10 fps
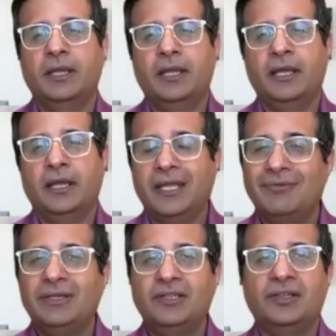a
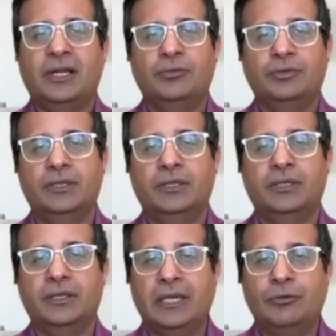heavily discounted
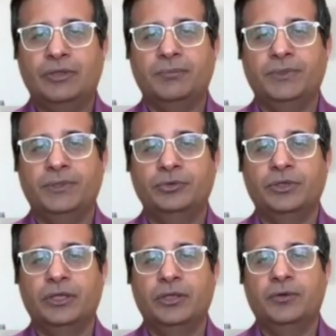cloud compute
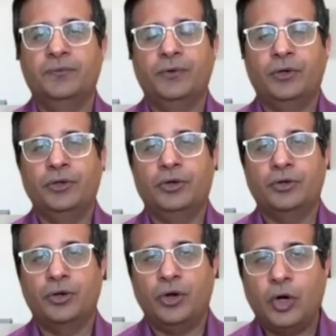for your
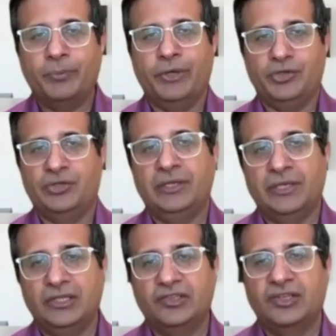operational
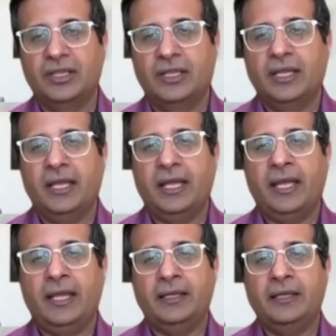needs?
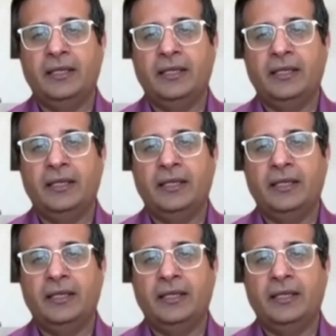And